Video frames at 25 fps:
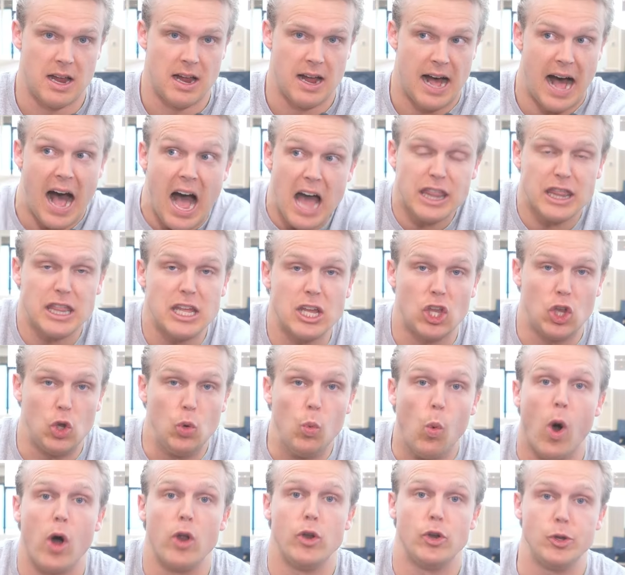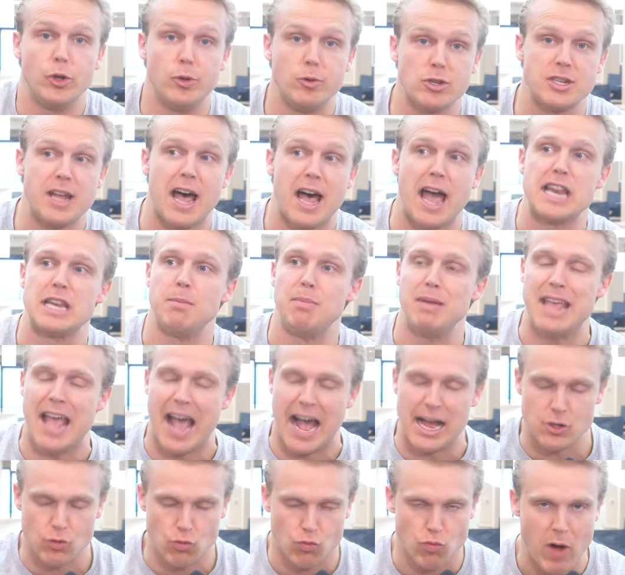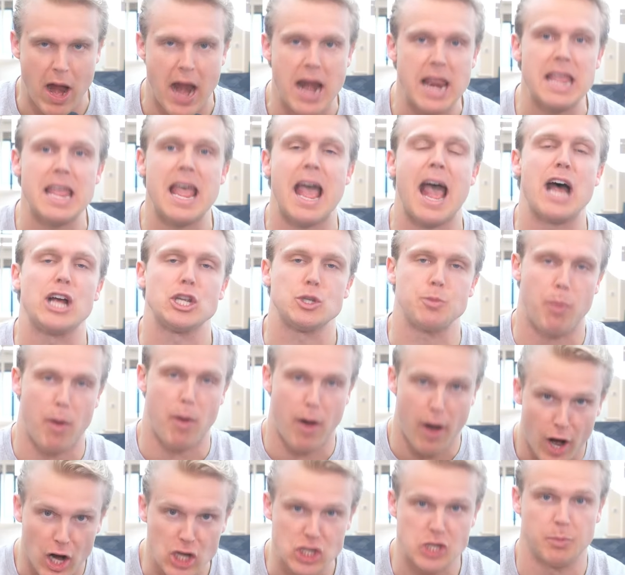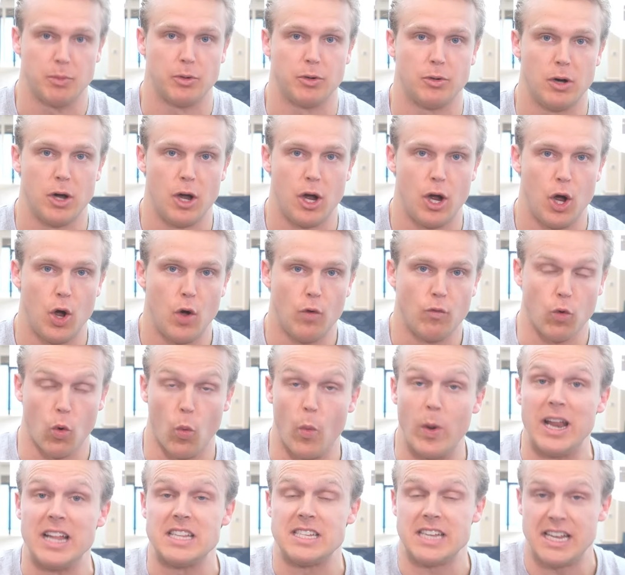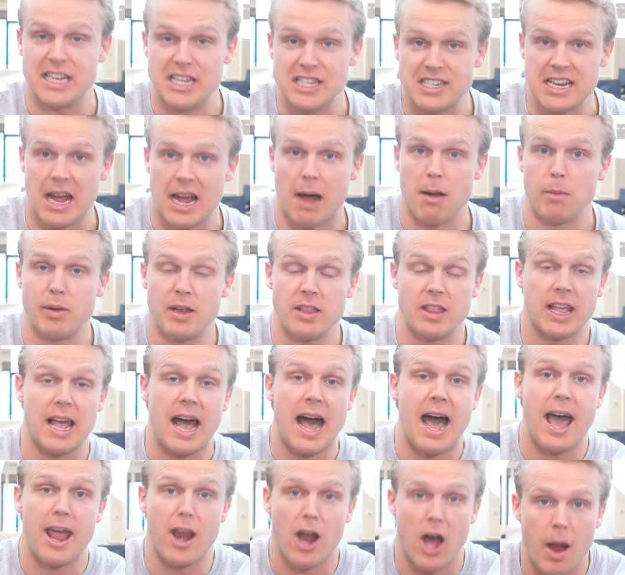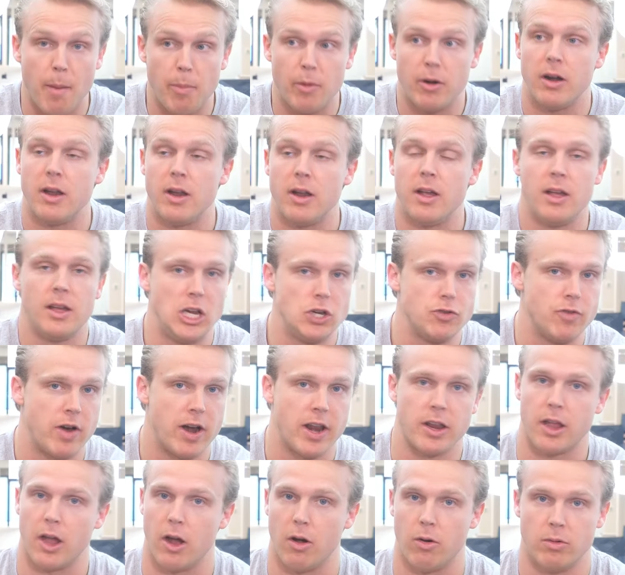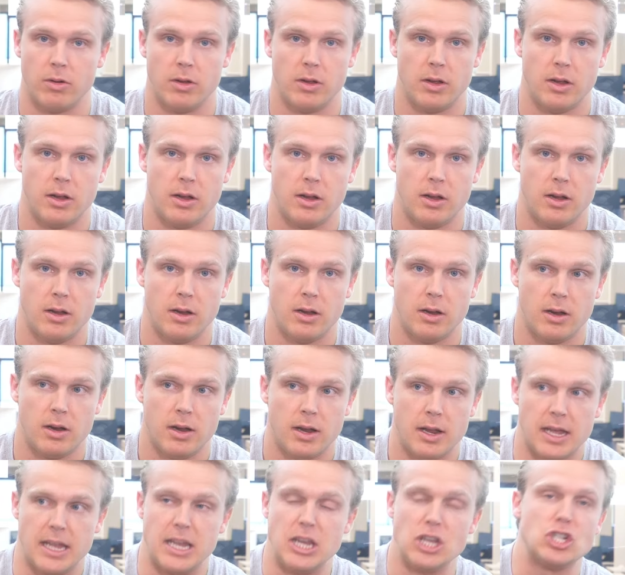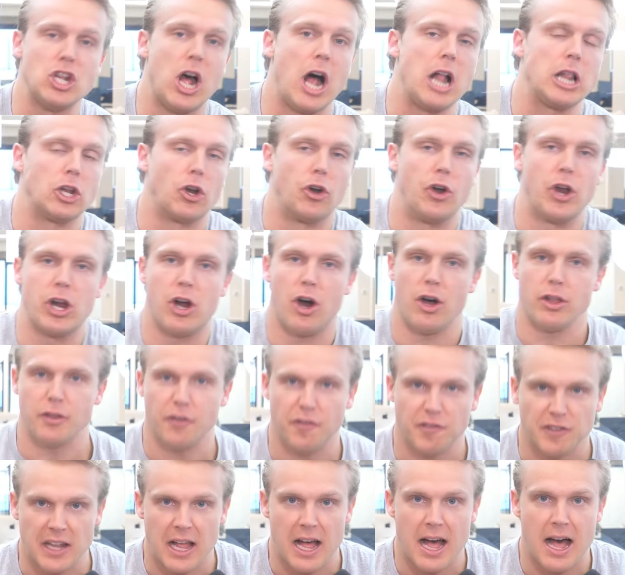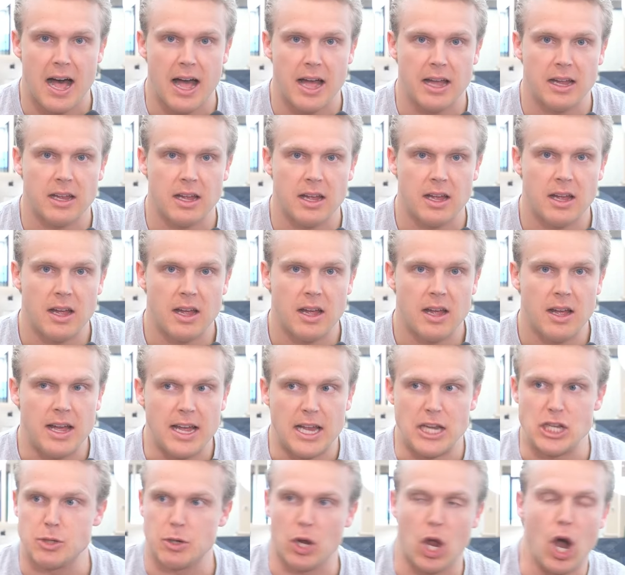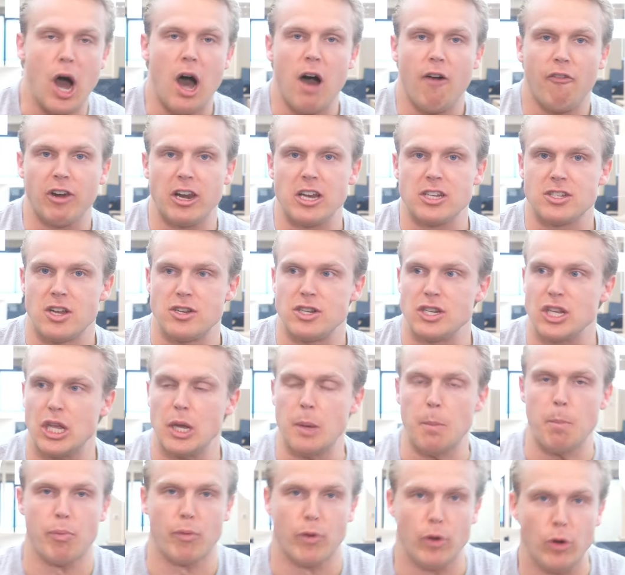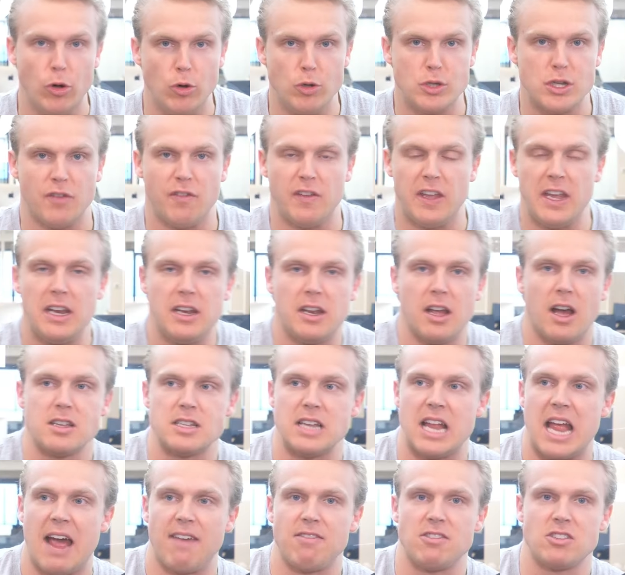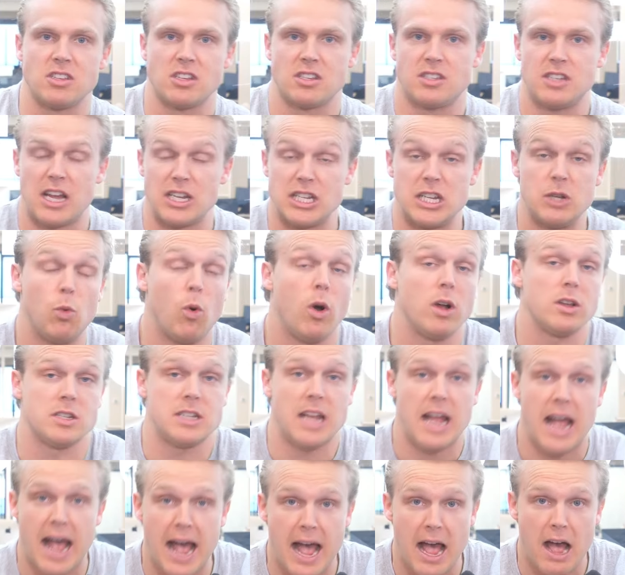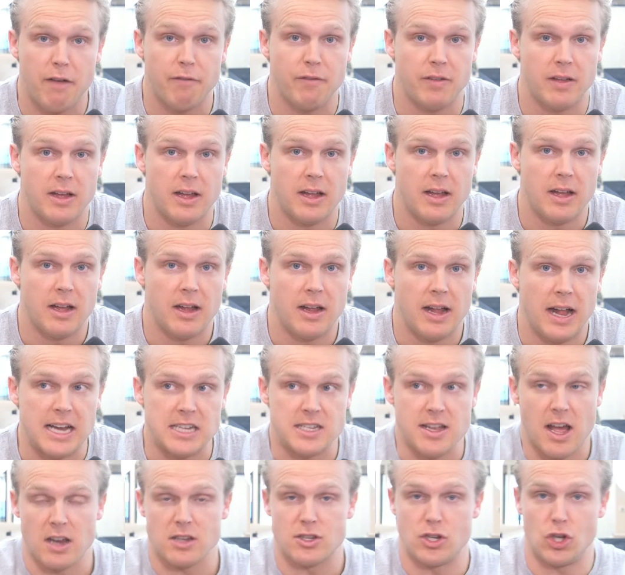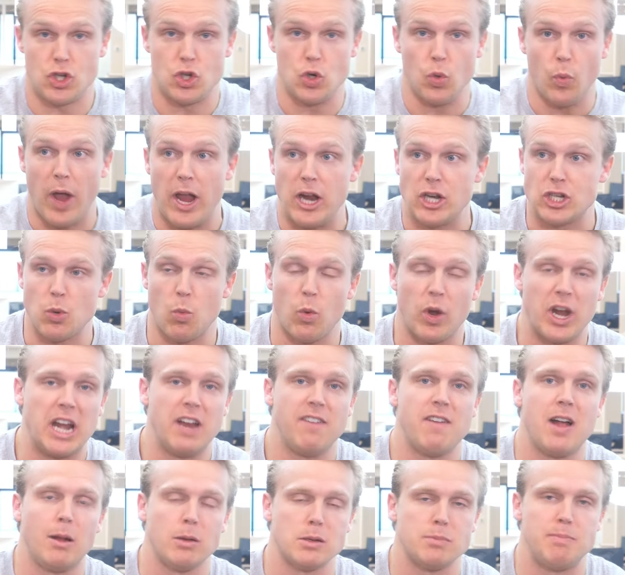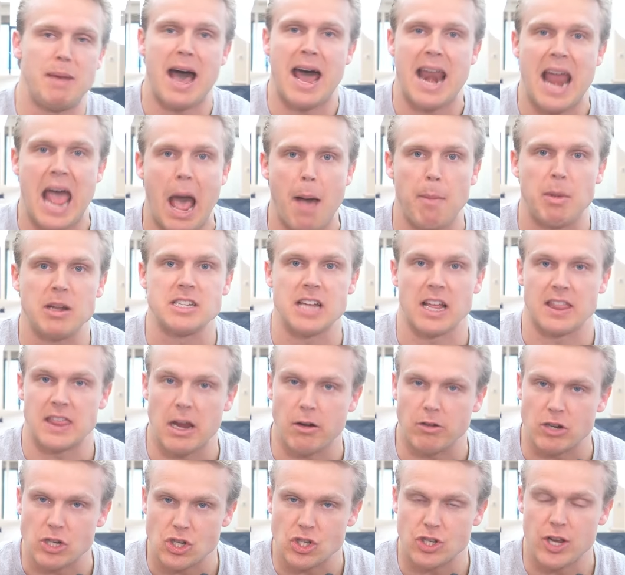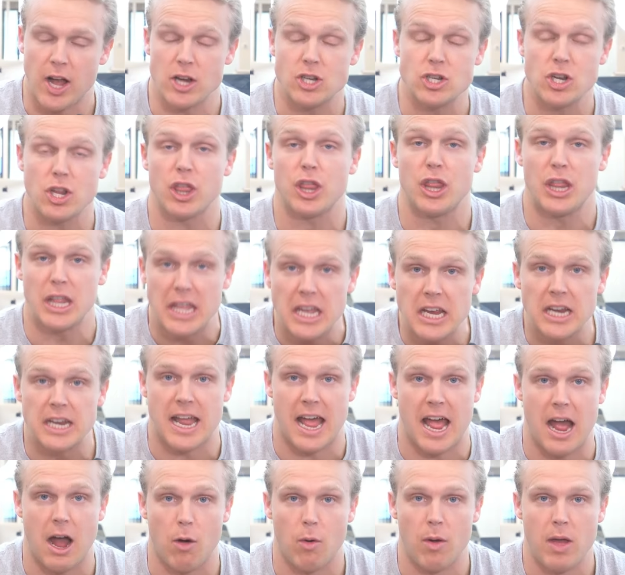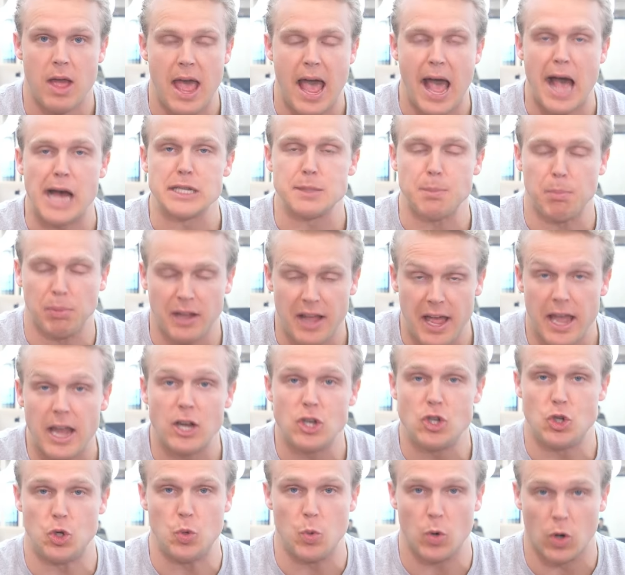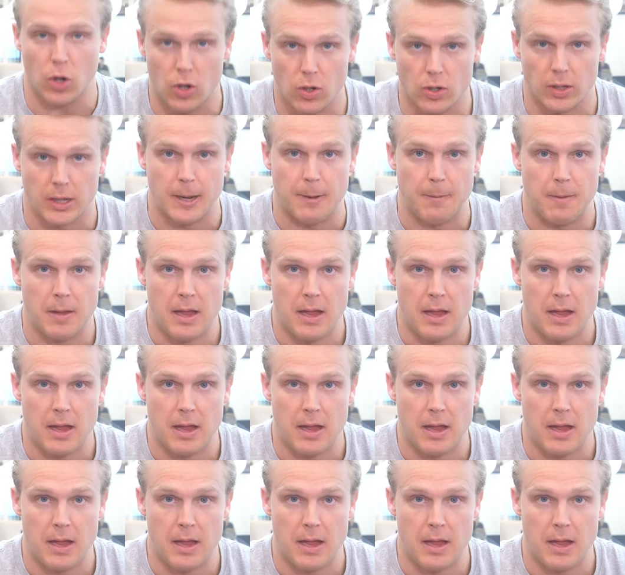I think you want Deuce Knight to be as ready as possible for when it's his time to be the guy at Auburn, he's ready to go. He's not learning on the fly. His confidence doesn't get bruised if he doesn't have the success he wants to have. It's not a situation where he develops bad habits. Like, there is such a thing now as playing too early.